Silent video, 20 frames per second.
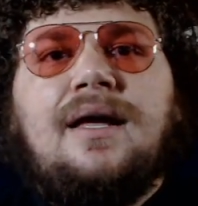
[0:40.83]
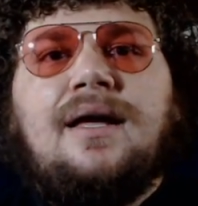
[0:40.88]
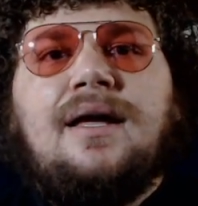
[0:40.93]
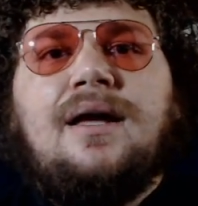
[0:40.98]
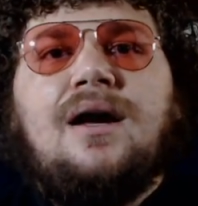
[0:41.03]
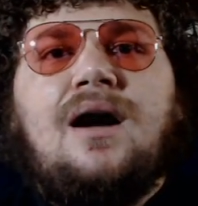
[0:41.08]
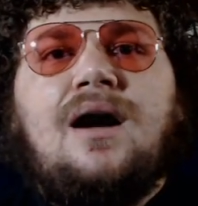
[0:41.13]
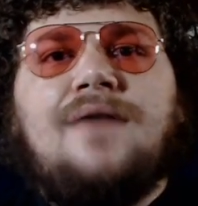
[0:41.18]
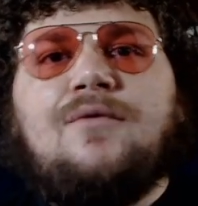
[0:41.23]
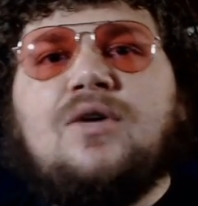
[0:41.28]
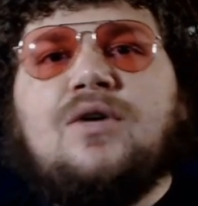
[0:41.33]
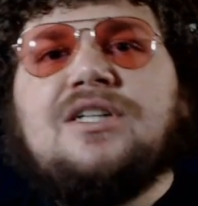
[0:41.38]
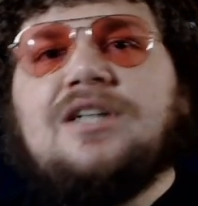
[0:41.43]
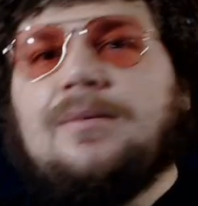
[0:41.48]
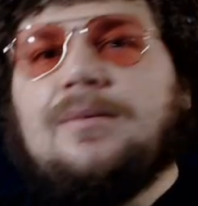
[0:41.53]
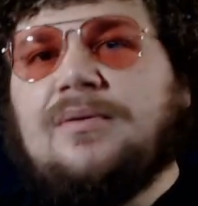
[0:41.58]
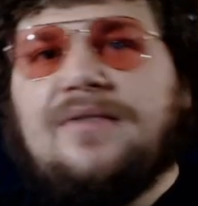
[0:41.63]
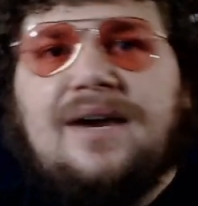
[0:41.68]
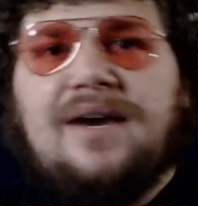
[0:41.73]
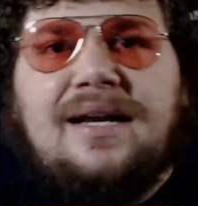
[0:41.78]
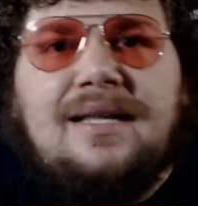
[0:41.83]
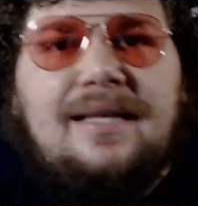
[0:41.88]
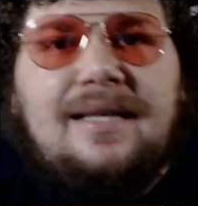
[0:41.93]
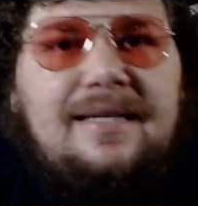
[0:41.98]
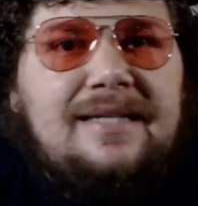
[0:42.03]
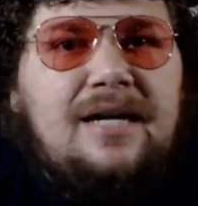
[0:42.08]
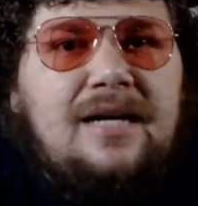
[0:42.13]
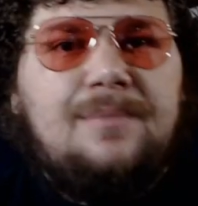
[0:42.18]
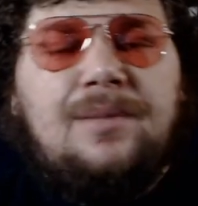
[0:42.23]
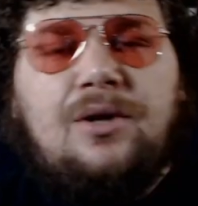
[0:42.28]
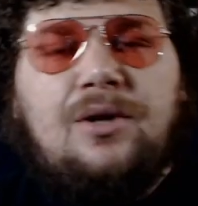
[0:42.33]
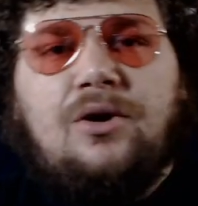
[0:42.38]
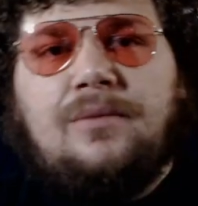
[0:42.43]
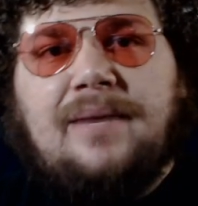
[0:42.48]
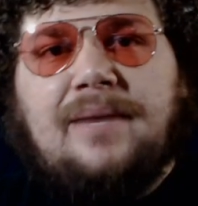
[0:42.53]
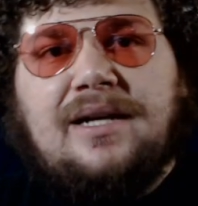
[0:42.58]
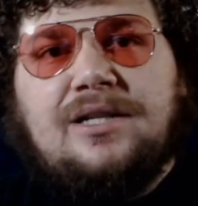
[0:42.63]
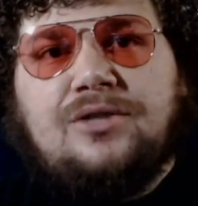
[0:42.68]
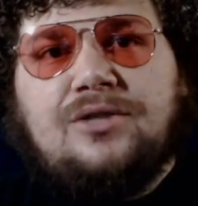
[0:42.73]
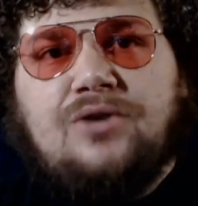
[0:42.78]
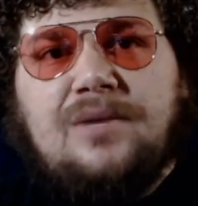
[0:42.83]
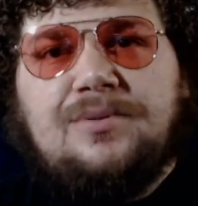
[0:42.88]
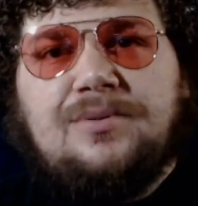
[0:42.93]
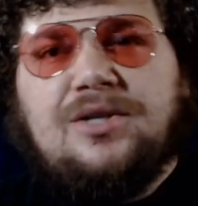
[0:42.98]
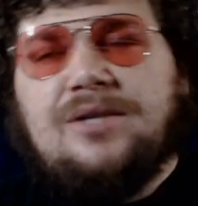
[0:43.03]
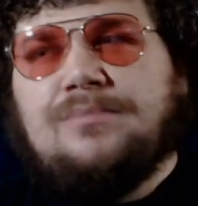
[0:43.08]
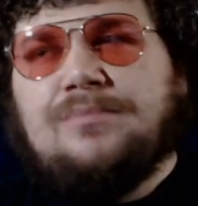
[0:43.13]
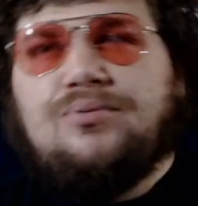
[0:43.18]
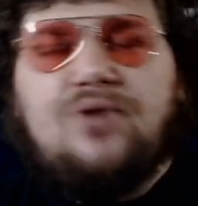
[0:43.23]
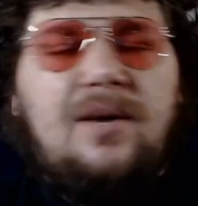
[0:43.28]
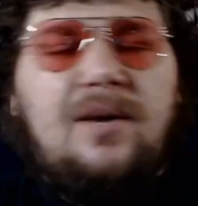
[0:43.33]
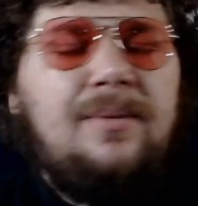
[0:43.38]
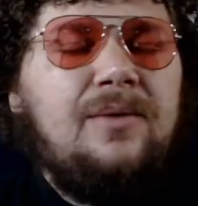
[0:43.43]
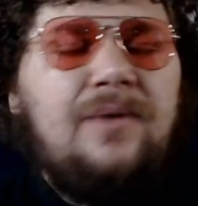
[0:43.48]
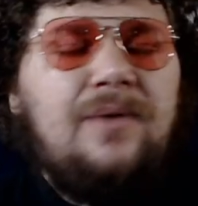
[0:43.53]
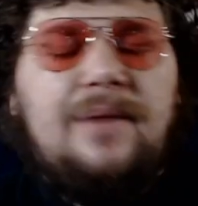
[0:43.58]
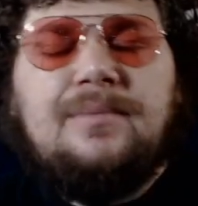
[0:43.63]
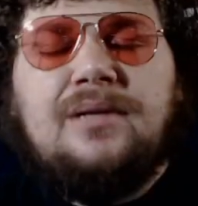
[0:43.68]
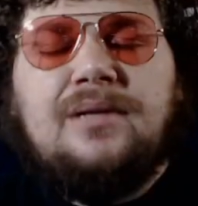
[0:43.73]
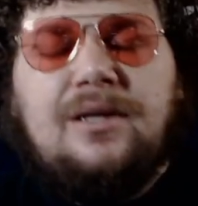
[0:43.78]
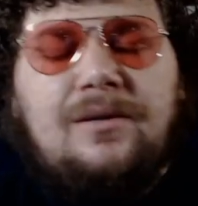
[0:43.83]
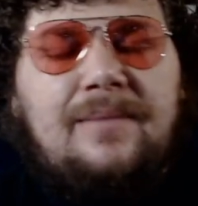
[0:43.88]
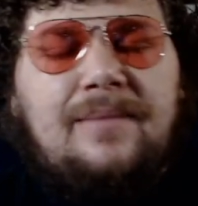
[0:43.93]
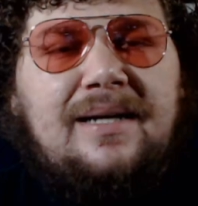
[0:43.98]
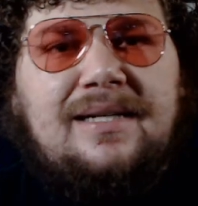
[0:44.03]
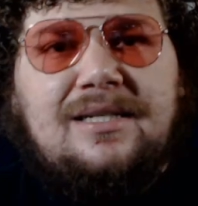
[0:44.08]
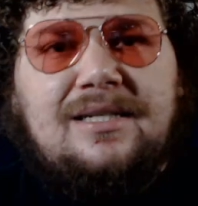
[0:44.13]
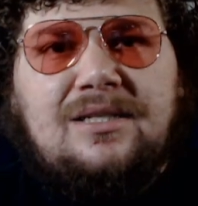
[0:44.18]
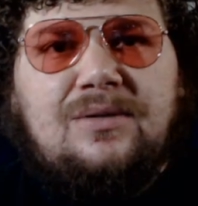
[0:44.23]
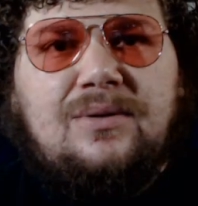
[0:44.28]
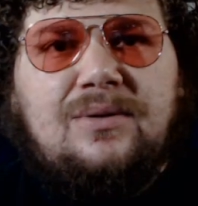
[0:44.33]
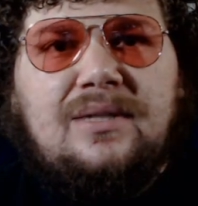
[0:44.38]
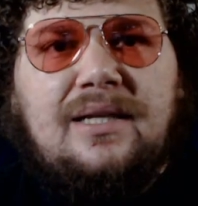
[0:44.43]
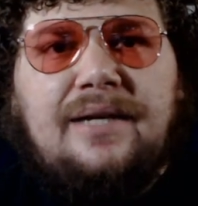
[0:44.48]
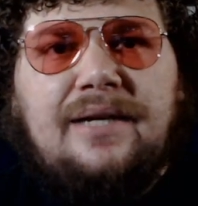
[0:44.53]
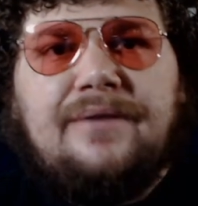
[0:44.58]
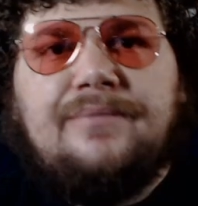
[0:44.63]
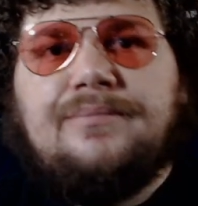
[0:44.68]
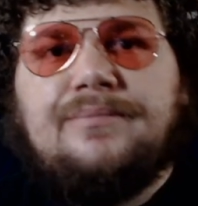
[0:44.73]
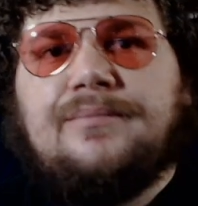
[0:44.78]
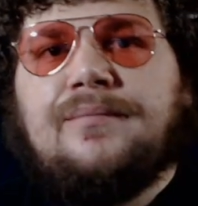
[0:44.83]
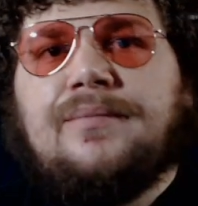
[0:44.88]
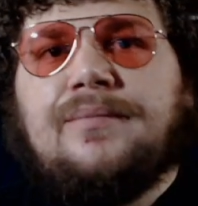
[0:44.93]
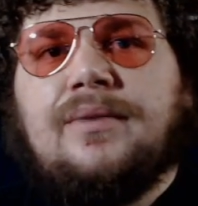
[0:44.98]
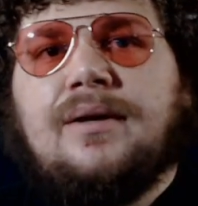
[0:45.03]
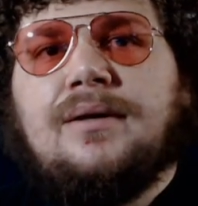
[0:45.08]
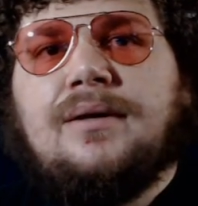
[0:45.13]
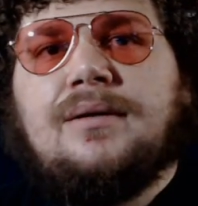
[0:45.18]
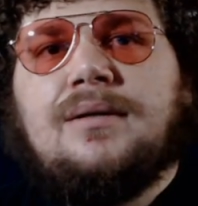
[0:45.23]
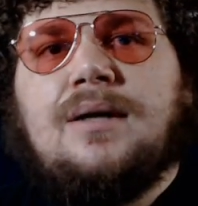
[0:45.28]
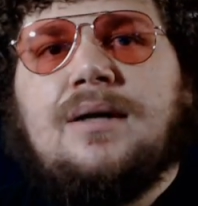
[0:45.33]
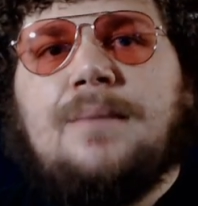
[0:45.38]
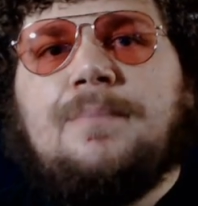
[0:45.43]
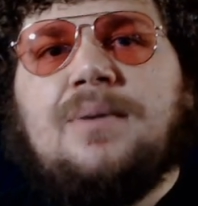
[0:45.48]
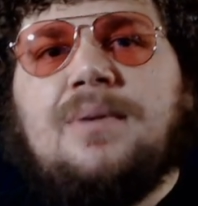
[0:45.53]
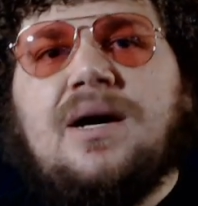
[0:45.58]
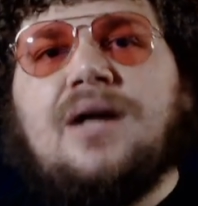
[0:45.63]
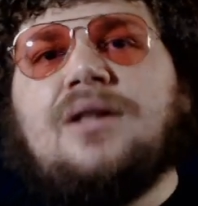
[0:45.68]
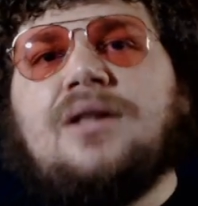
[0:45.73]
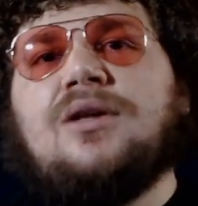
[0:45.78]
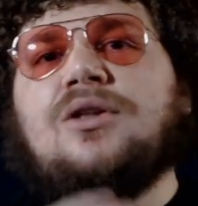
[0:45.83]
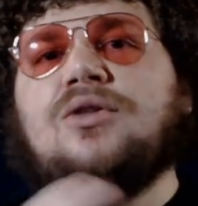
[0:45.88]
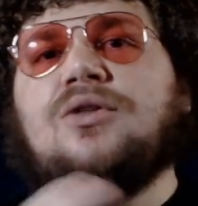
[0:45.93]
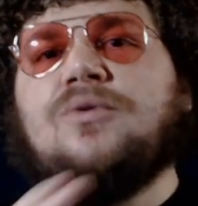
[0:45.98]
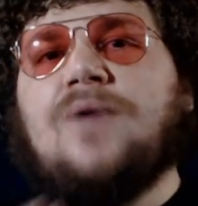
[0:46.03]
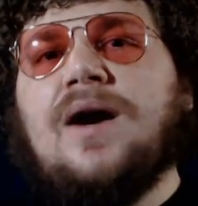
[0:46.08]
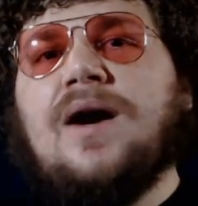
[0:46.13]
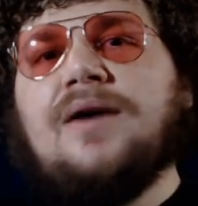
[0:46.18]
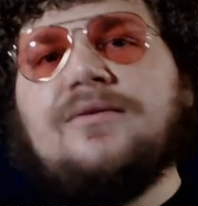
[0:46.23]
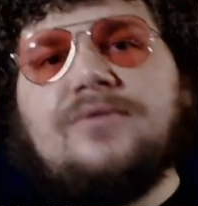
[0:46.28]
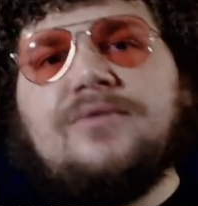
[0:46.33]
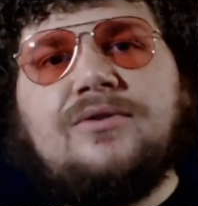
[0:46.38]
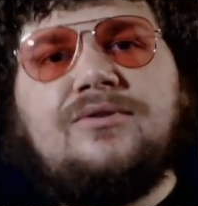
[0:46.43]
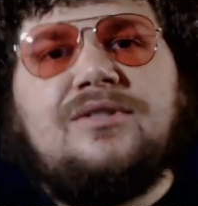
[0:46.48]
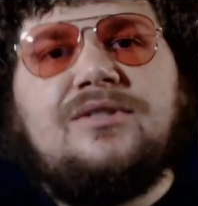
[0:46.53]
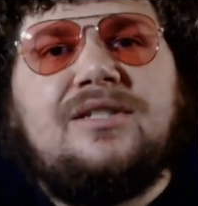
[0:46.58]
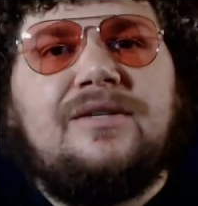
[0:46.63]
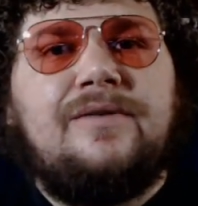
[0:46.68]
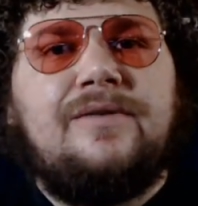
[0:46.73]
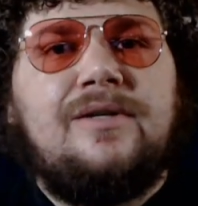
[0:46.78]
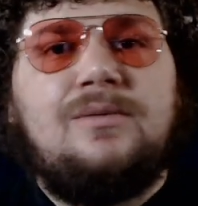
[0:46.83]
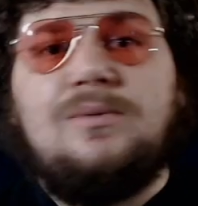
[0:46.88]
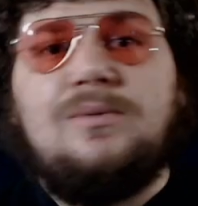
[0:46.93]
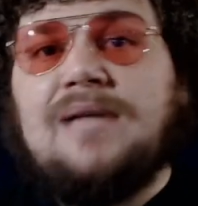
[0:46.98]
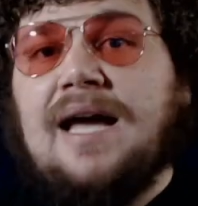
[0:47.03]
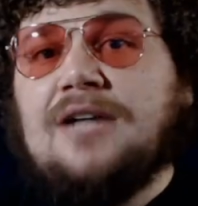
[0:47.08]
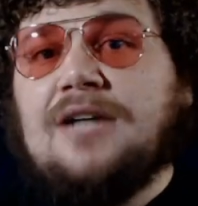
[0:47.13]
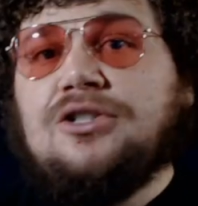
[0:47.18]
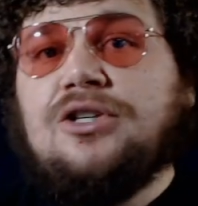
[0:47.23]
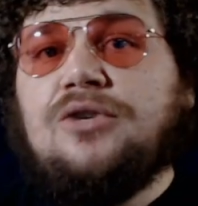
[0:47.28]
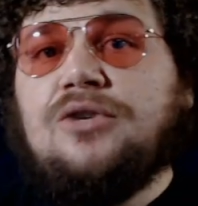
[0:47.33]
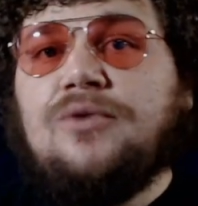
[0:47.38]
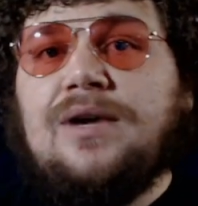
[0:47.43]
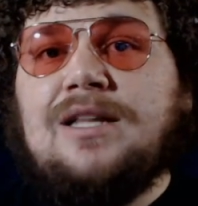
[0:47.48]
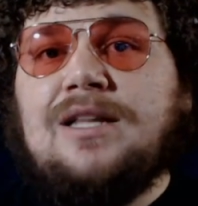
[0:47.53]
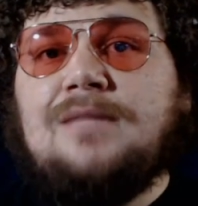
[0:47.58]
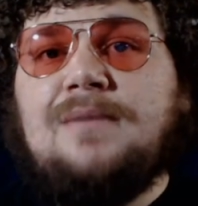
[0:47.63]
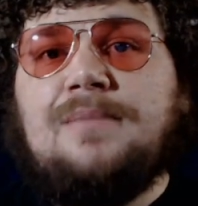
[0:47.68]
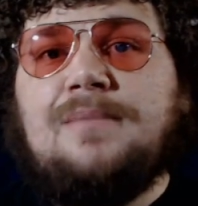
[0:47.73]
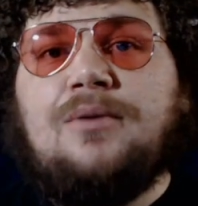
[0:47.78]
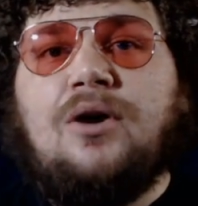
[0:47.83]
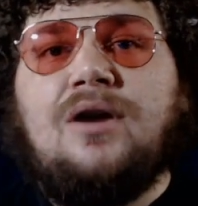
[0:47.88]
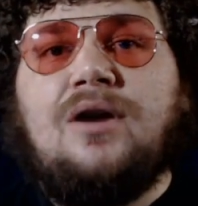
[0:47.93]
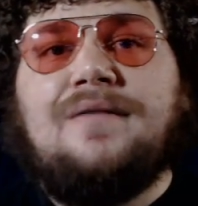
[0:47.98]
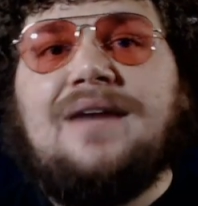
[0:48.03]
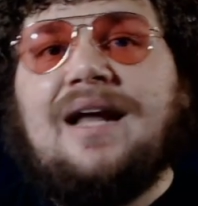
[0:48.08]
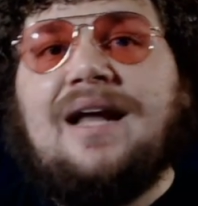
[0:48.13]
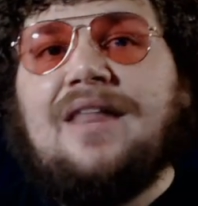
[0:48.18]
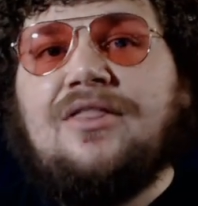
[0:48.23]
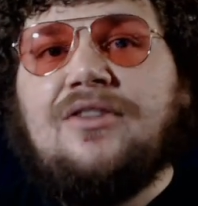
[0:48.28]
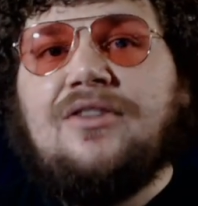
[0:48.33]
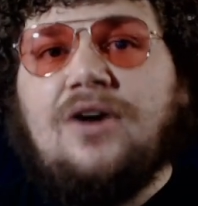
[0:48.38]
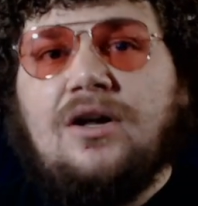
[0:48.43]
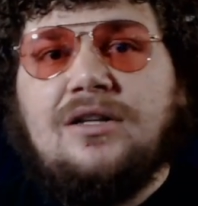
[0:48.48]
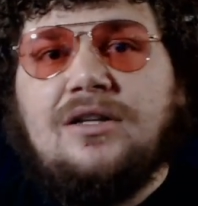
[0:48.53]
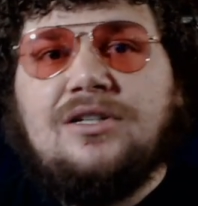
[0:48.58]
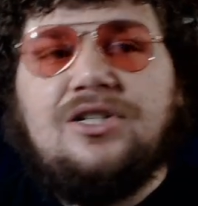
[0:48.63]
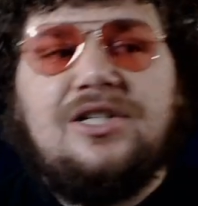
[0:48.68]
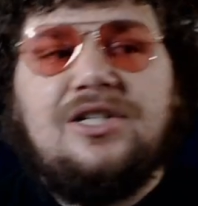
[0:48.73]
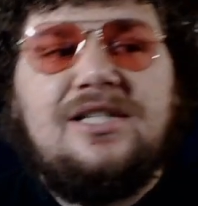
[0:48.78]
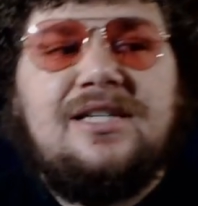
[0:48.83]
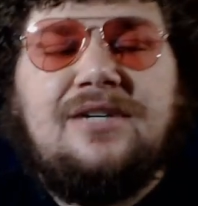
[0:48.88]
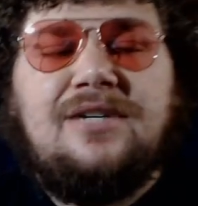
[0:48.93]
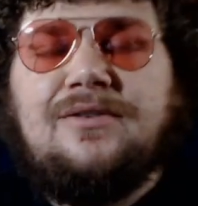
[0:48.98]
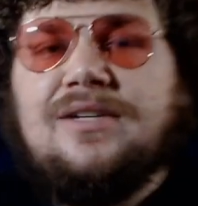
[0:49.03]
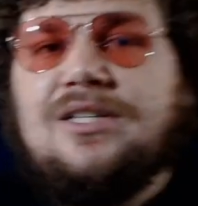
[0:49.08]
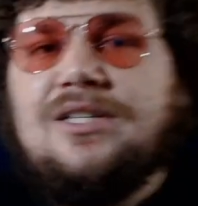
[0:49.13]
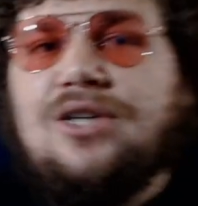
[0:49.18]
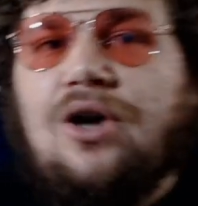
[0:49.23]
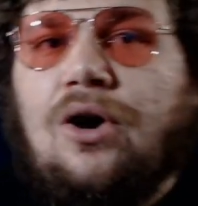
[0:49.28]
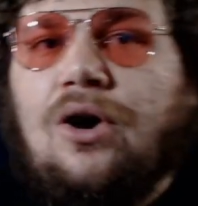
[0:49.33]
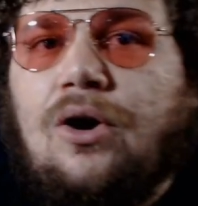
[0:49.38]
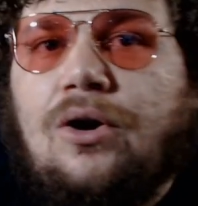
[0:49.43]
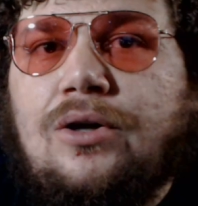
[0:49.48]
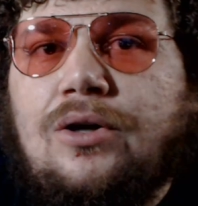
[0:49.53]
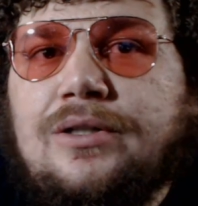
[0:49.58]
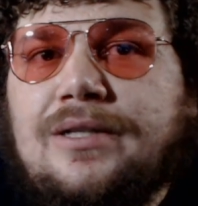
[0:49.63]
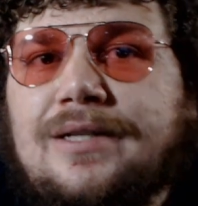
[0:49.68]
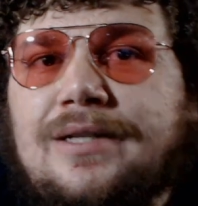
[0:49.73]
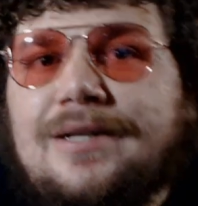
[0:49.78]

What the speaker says: of which I'll provide a link down below in my description, probably right below my Discord link. But the Rotten Rune series was actually created to be part of an anthology series called